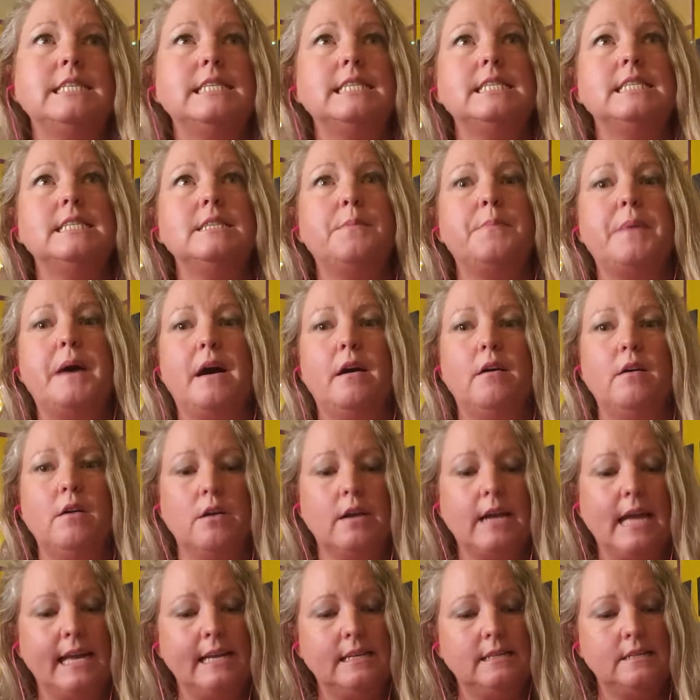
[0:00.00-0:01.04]
is about,
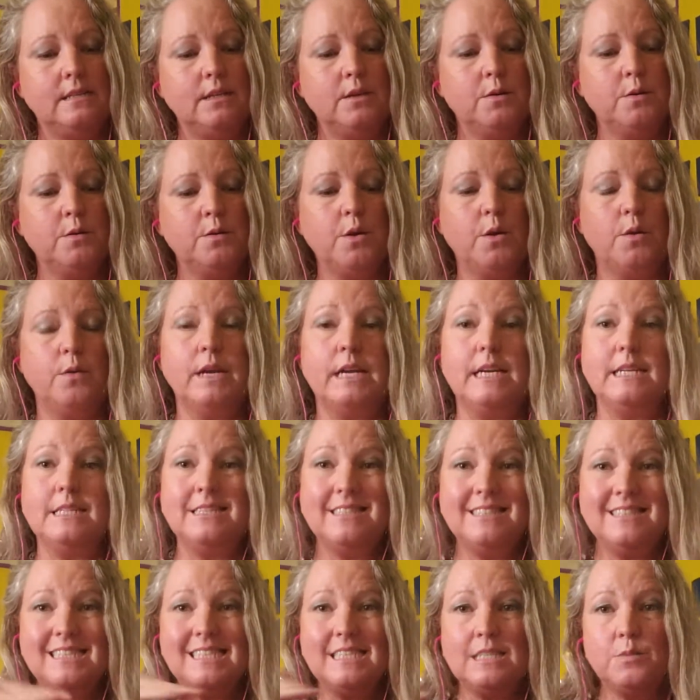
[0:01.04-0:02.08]
okay, so going
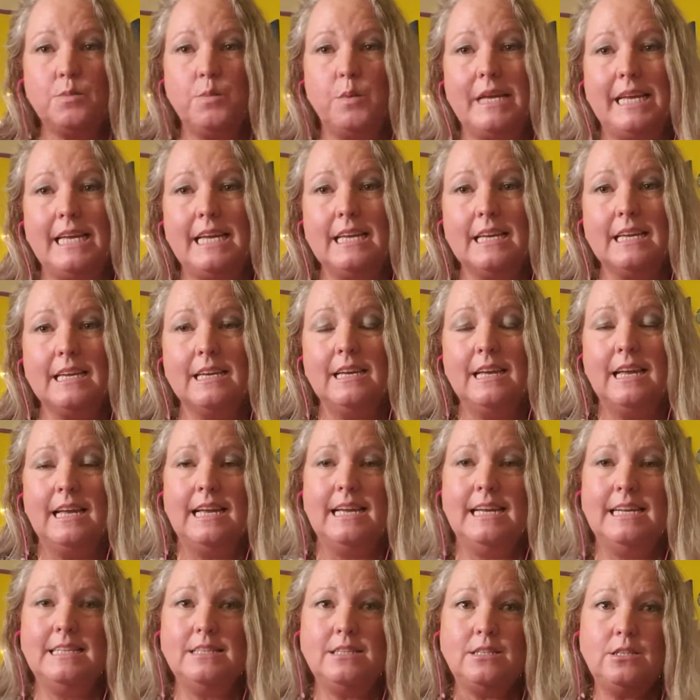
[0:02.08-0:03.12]
into this week,
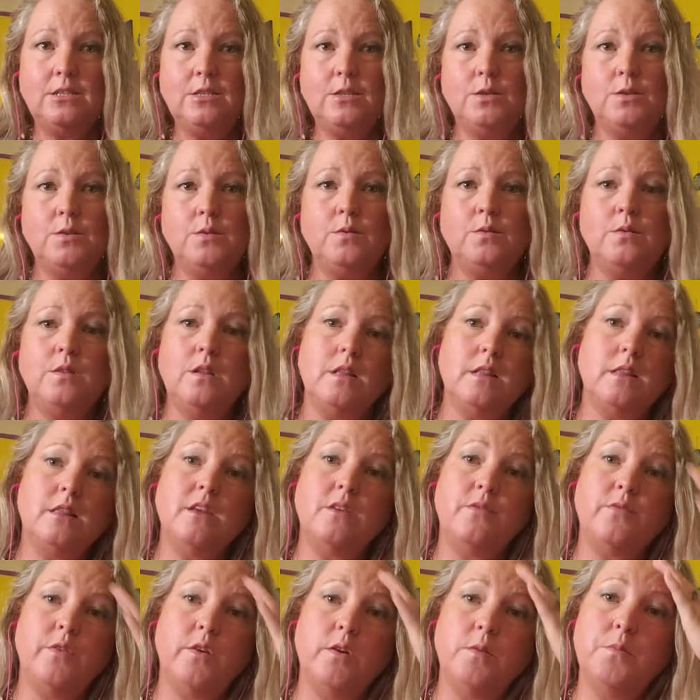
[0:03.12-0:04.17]
into the
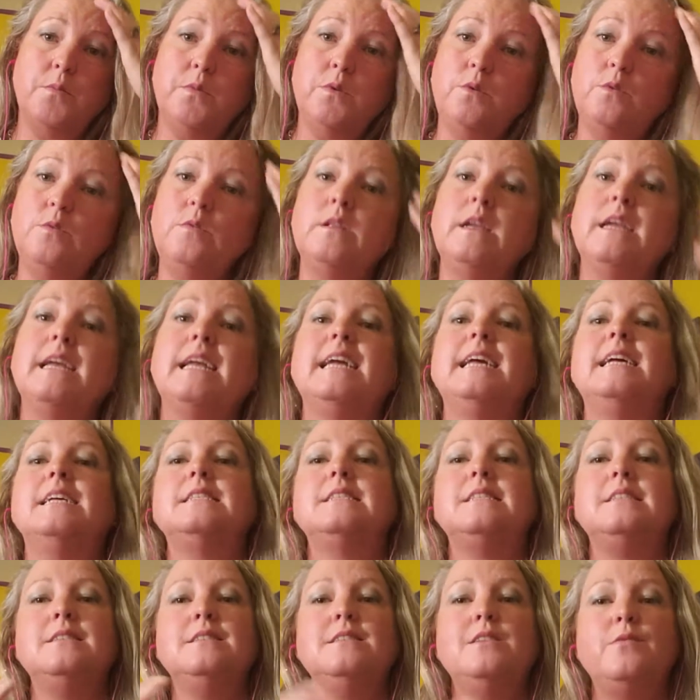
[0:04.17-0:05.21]
full moon,
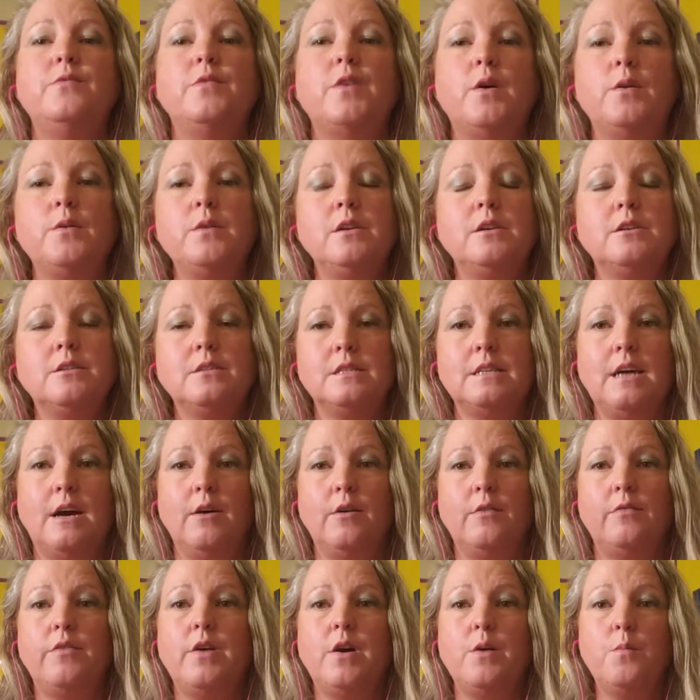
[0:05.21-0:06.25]
is devote
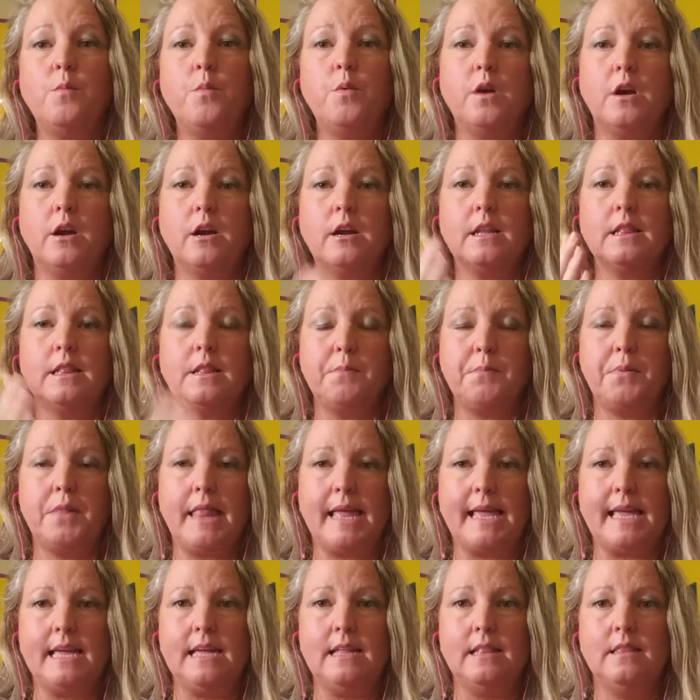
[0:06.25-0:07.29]
yourself and work the
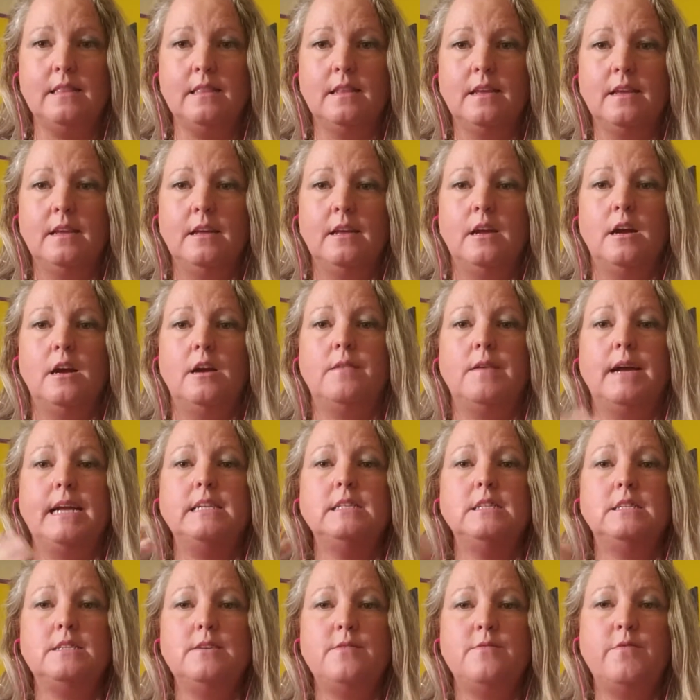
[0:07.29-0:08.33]
plan,
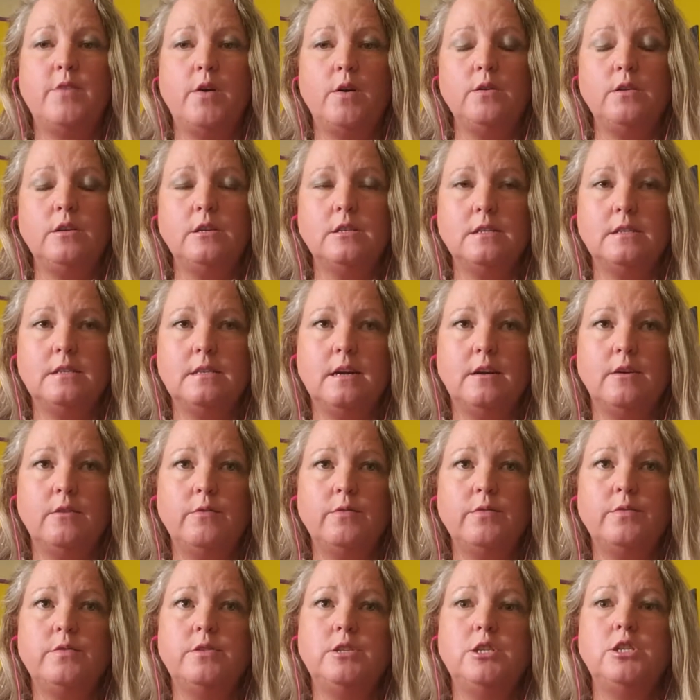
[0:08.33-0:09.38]
right? Devote
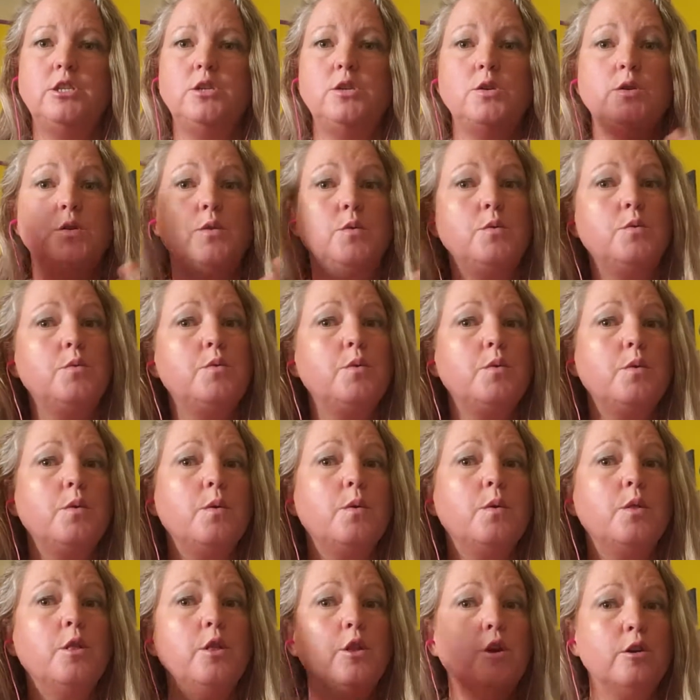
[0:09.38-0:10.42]
yourself to
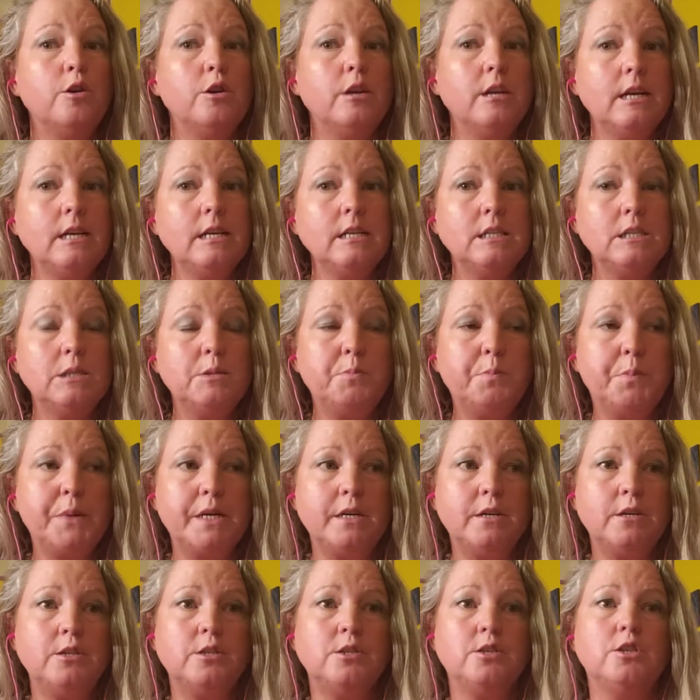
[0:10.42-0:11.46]
learning
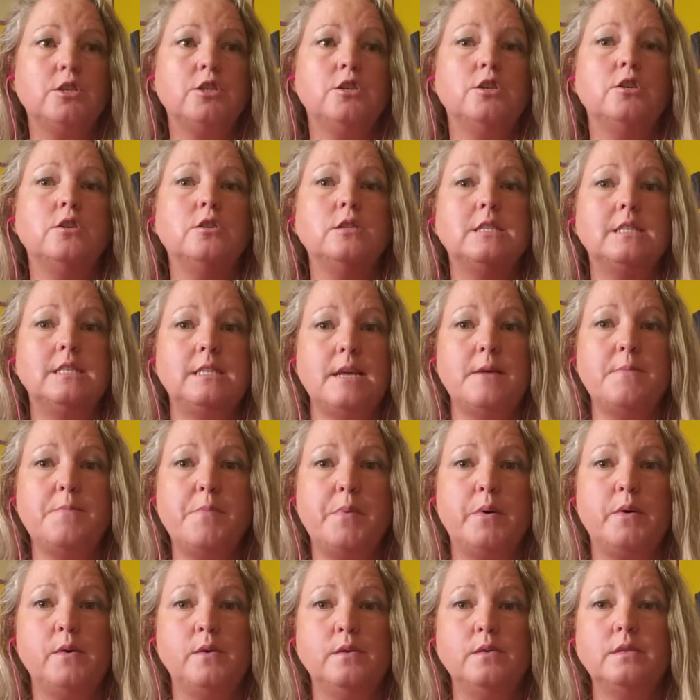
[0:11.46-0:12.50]
spiritual
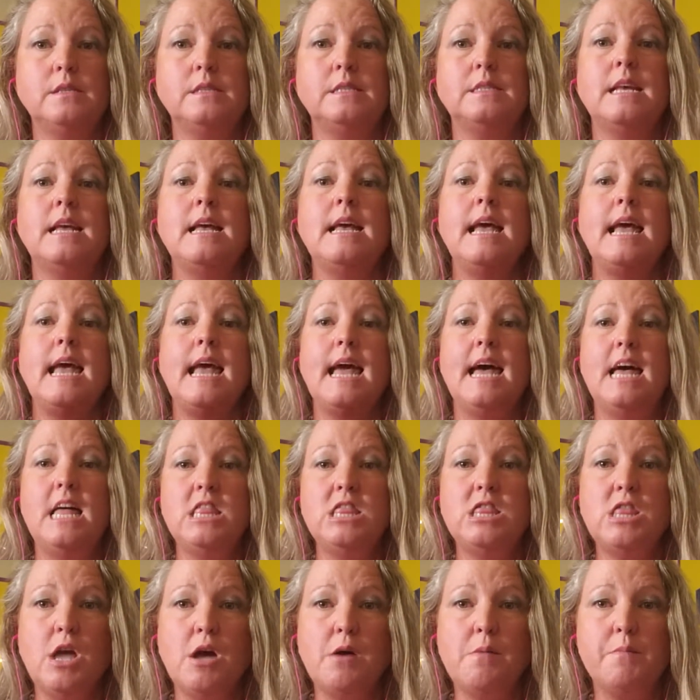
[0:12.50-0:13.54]
symbols
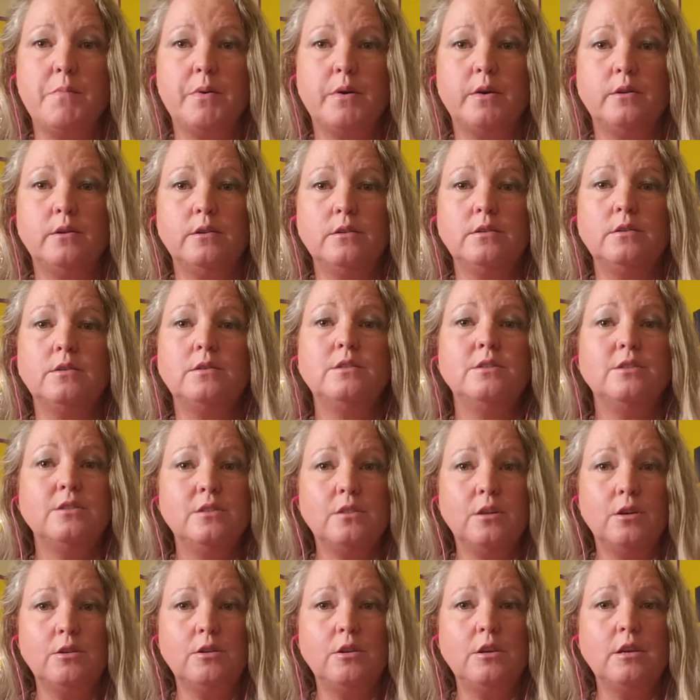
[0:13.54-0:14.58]
and numbers
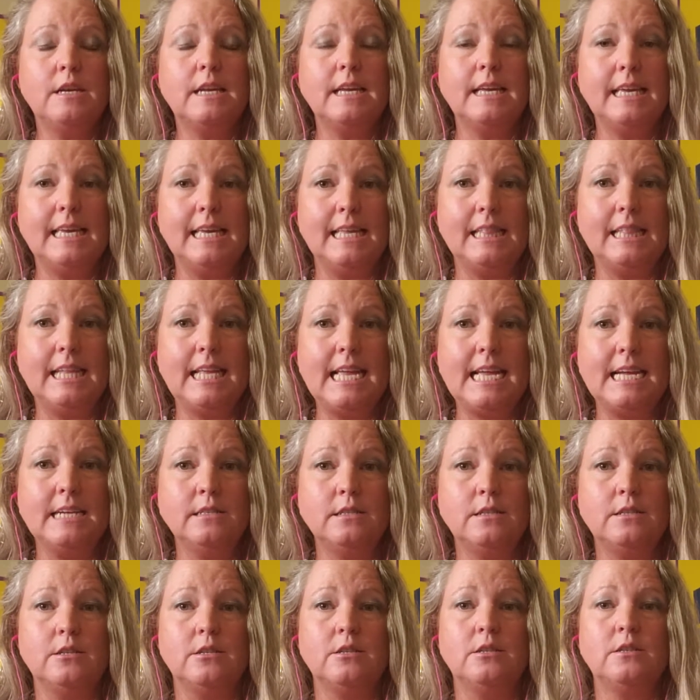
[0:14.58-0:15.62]
so you can get the
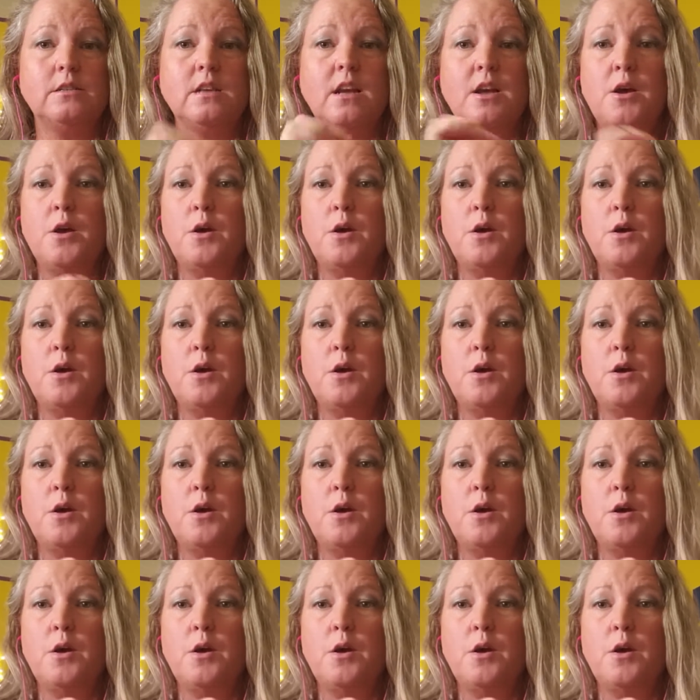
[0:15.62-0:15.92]
answers.